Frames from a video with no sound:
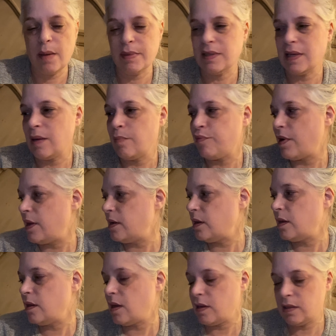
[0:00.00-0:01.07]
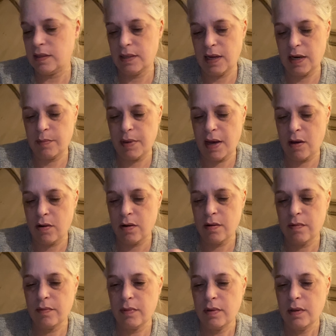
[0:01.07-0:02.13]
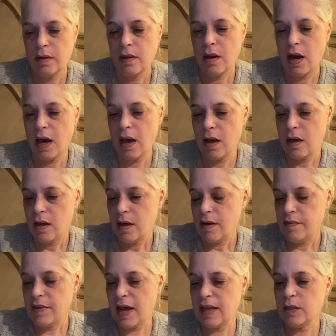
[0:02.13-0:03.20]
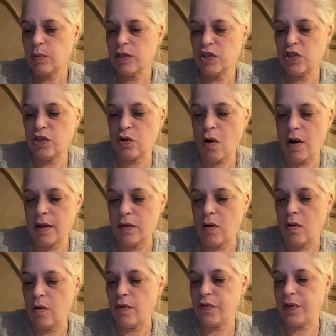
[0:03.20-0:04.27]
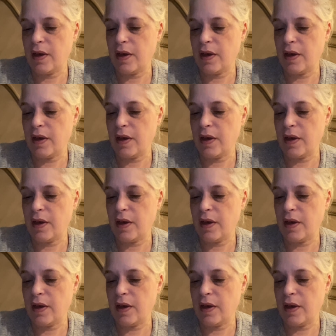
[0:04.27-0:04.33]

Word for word: It's like a brightening and setting powder. That's what started the whole thing.